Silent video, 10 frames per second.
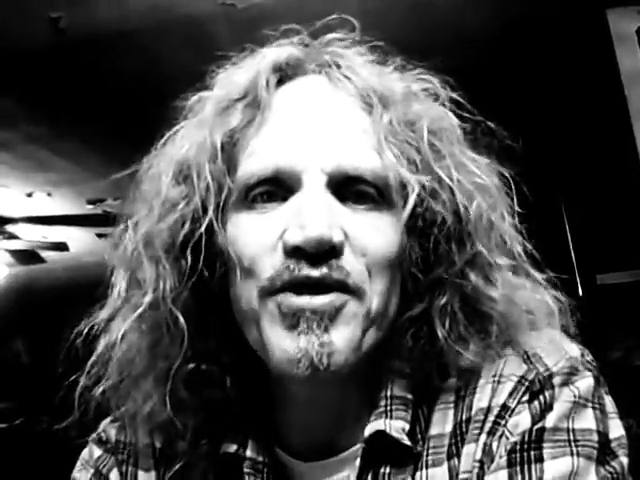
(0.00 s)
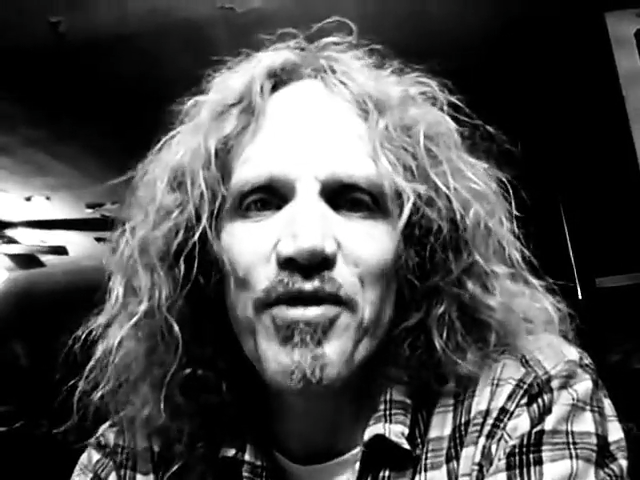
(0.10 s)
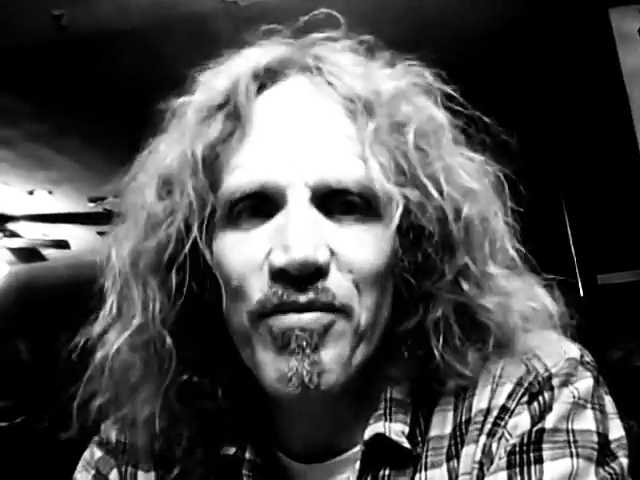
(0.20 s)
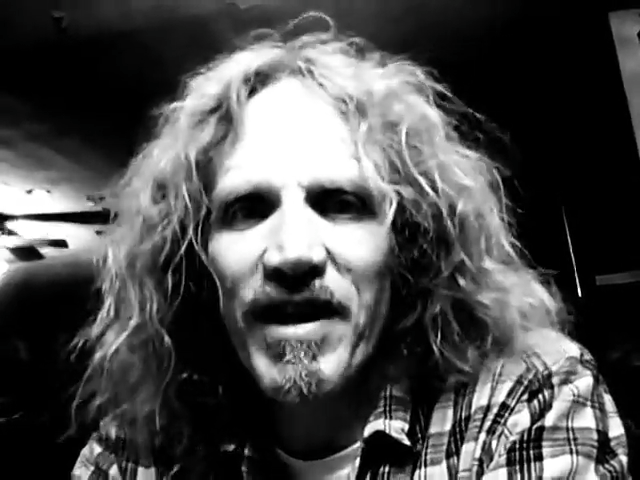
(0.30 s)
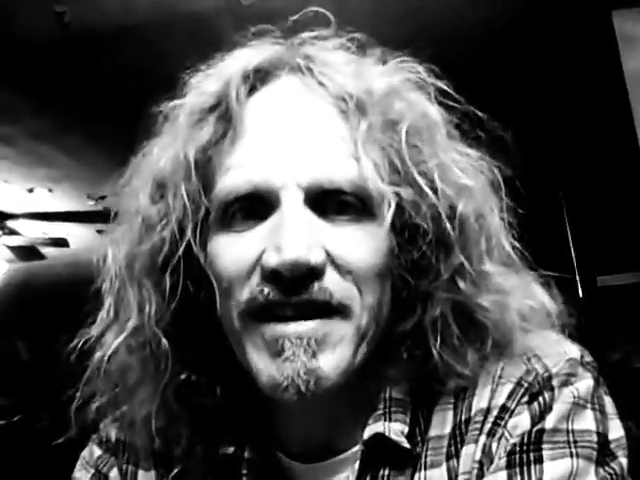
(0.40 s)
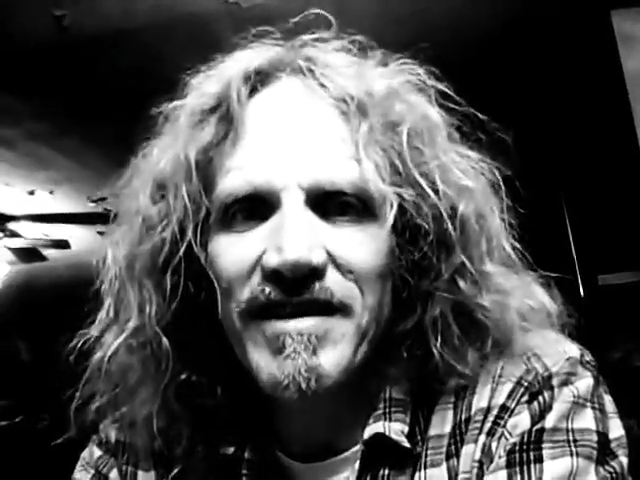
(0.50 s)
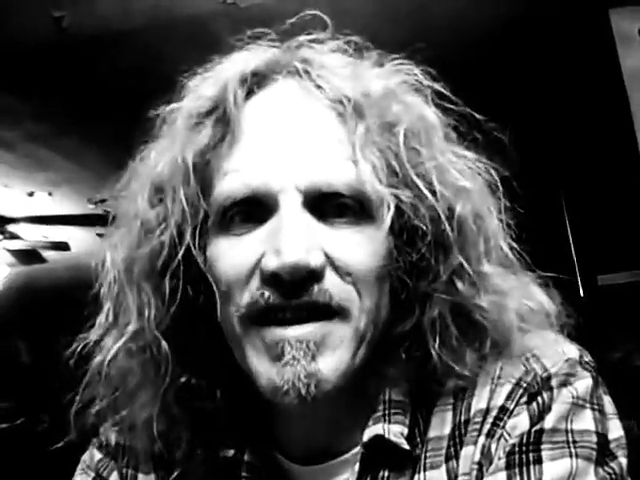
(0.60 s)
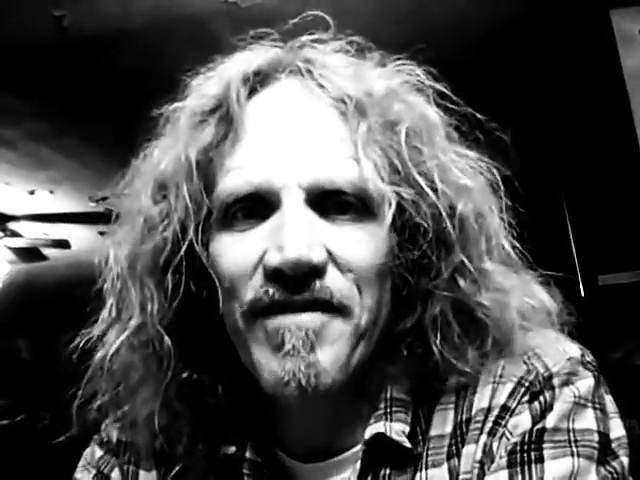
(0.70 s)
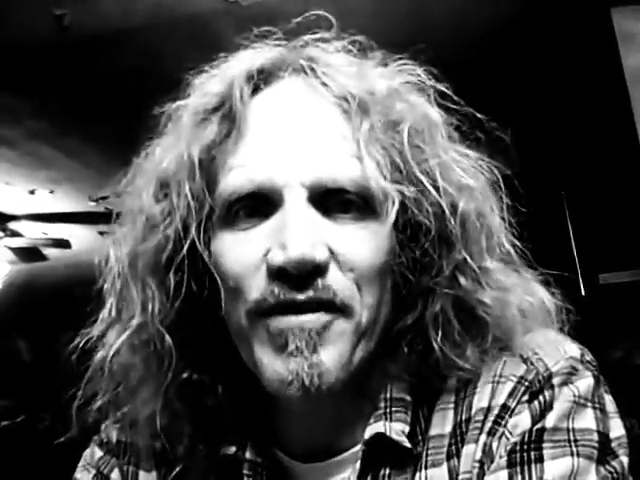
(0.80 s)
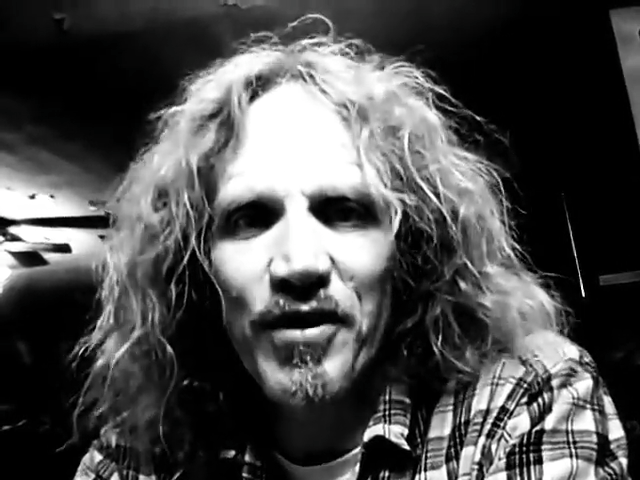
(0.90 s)
to arrest
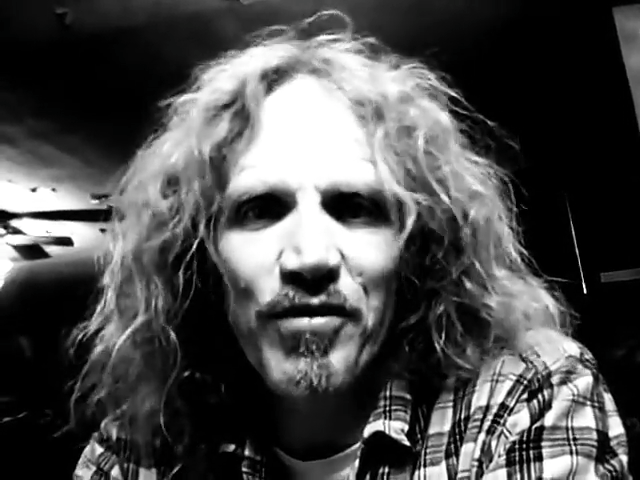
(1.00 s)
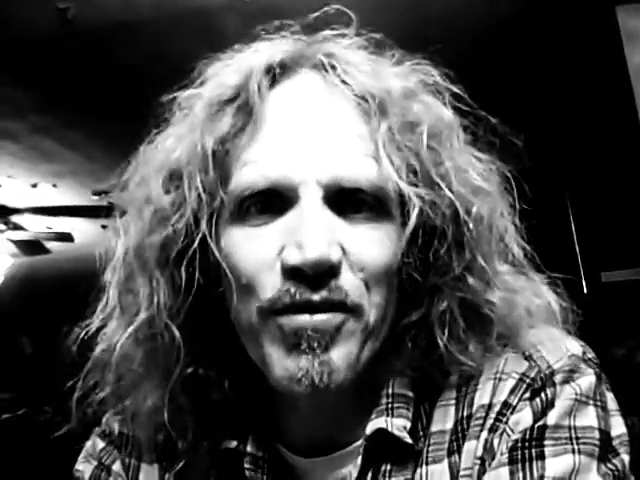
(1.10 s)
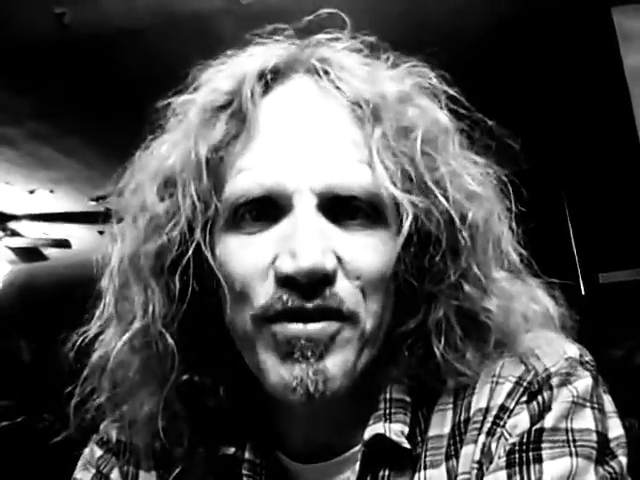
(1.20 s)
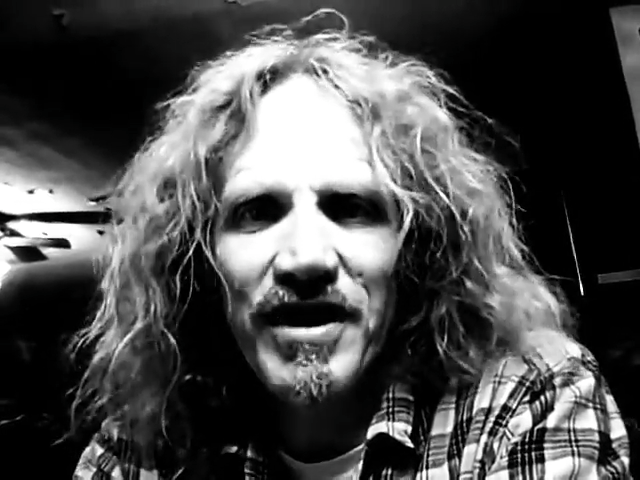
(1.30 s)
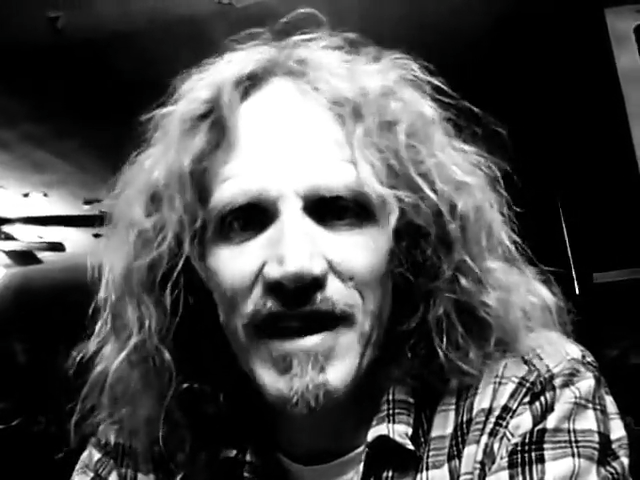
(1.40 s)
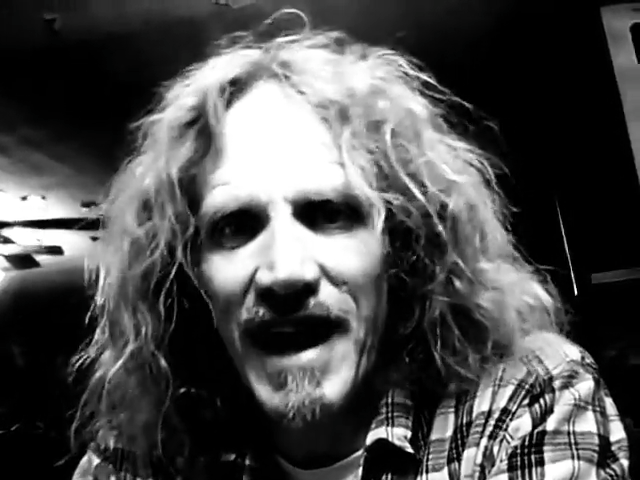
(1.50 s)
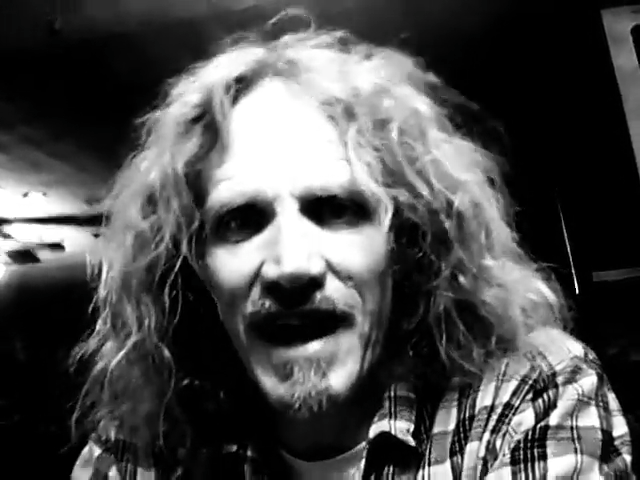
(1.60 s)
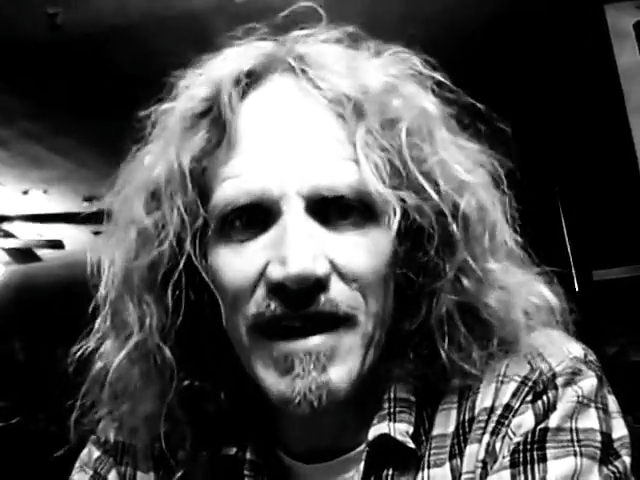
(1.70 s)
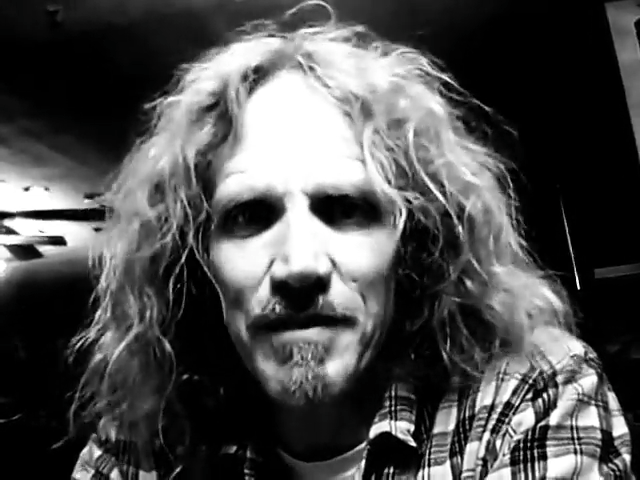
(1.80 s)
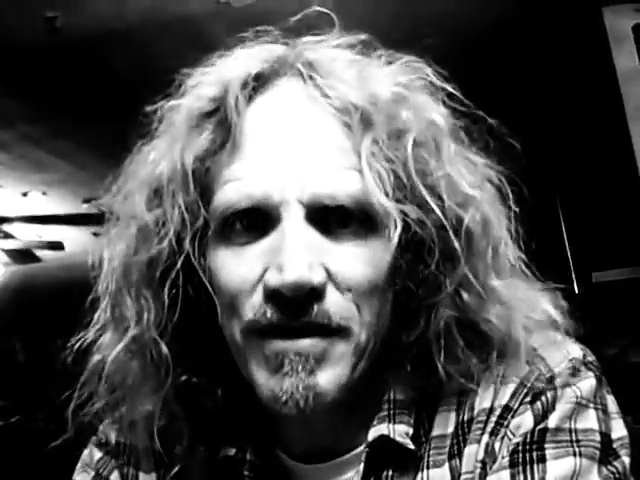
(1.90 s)
it for cruelty to
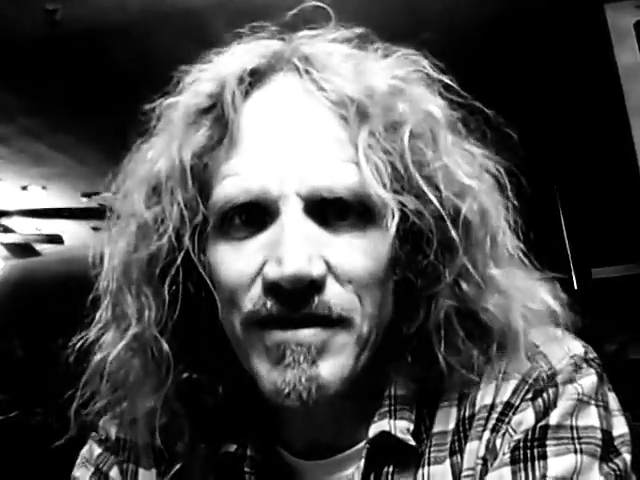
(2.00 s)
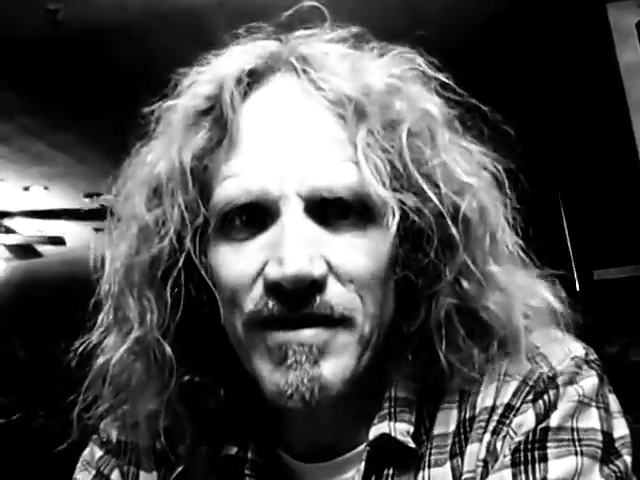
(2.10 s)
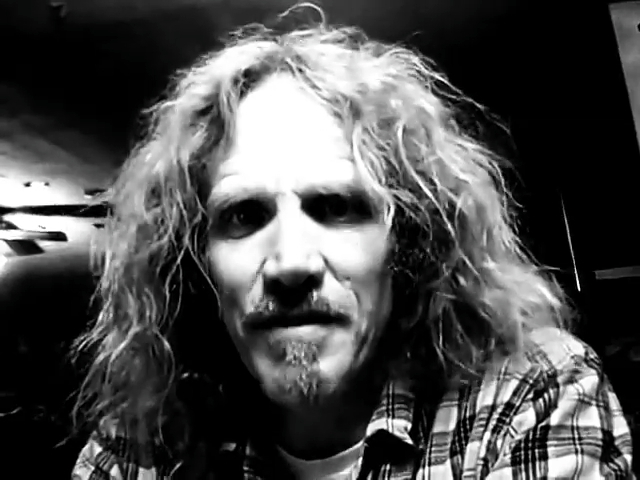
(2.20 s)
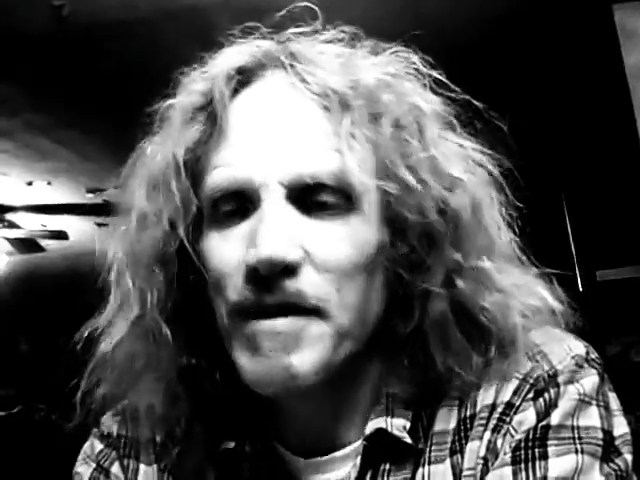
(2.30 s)
animals